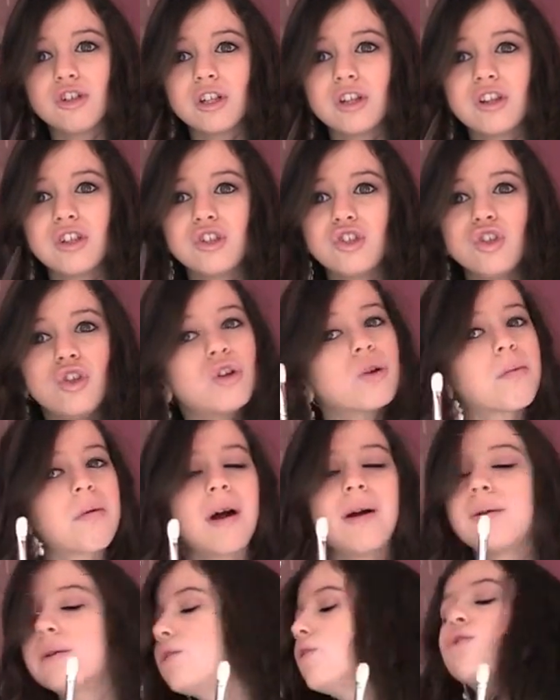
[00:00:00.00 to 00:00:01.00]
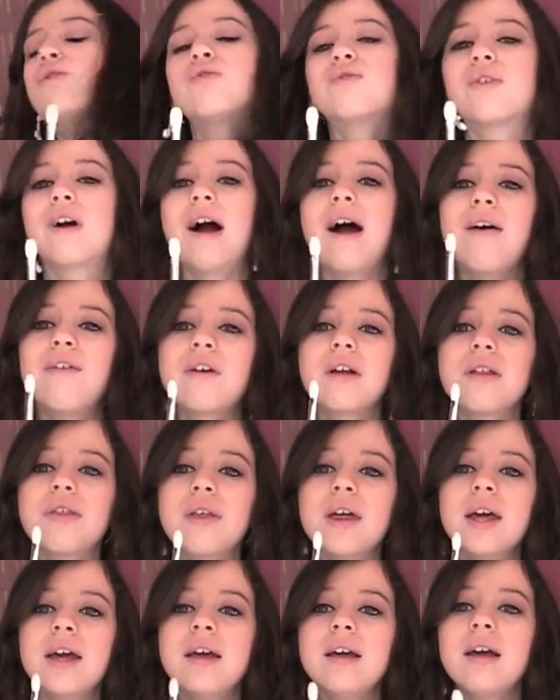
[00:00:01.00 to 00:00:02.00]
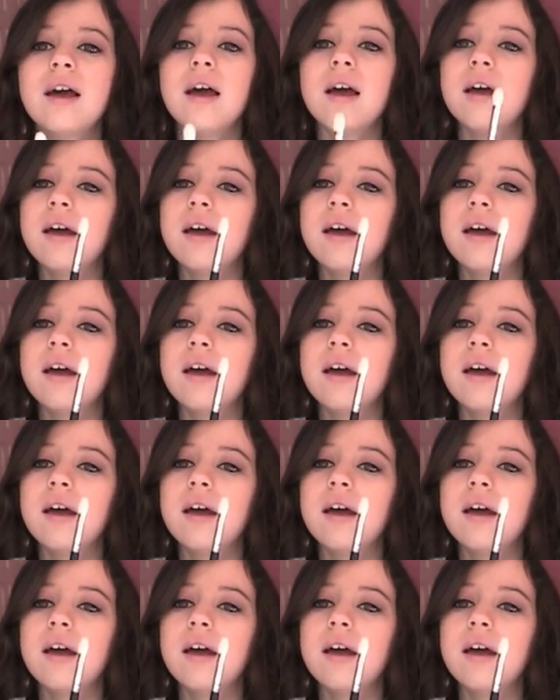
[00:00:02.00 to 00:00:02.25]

Like this you could probably use for everything,